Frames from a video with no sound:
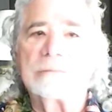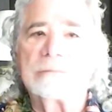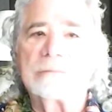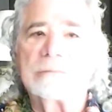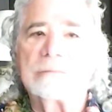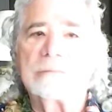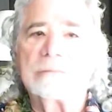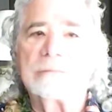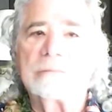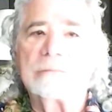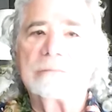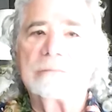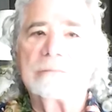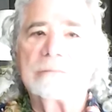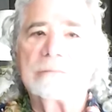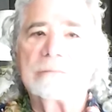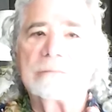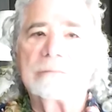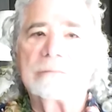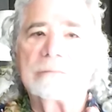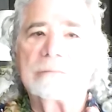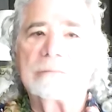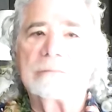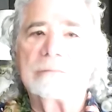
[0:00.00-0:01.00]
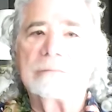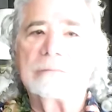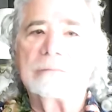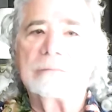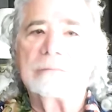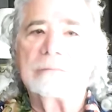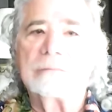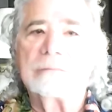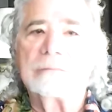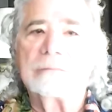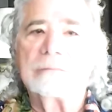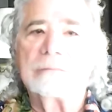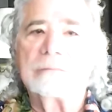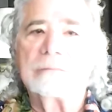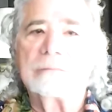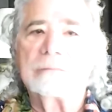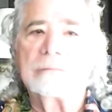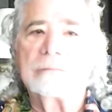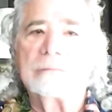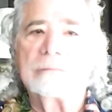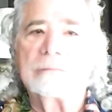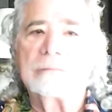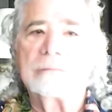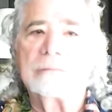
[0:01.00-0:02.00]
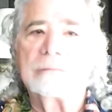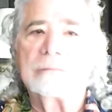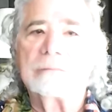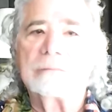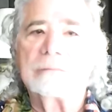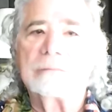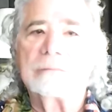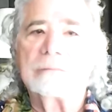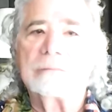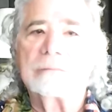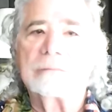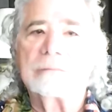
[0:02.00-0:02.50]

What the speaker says: (no one is talking)